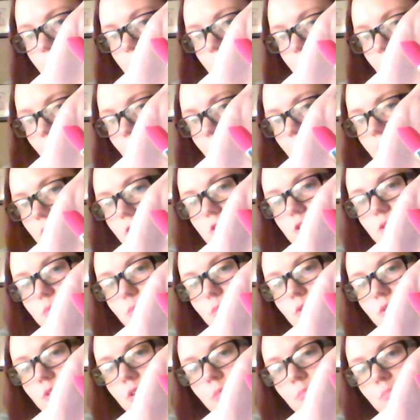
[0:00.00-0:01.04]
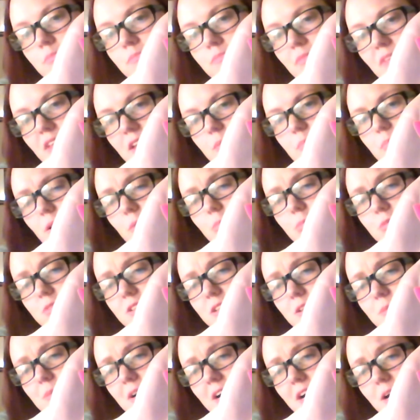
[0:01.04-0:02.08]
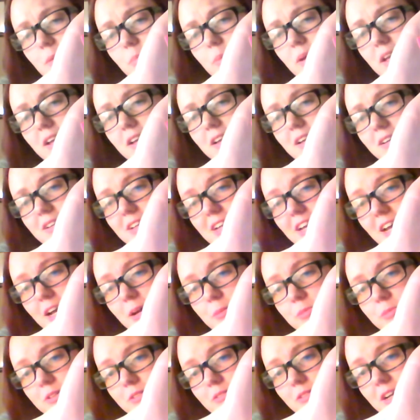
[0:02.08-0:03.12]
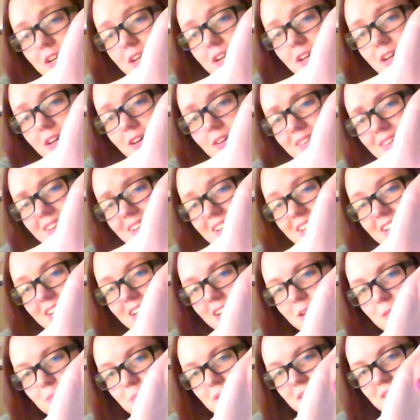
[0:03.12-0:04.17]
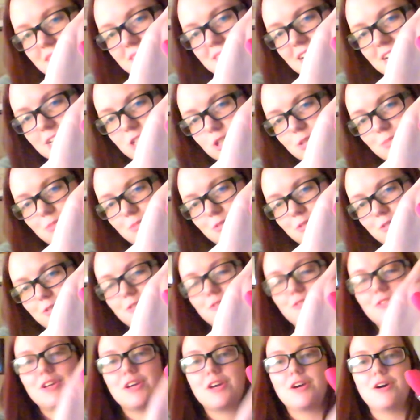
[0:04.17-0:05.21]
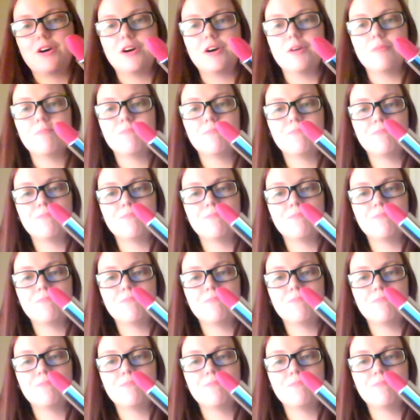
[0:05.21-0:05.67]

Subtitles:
kind of looks more like bubblegum hot pink on camera right now, but it's actually more of like a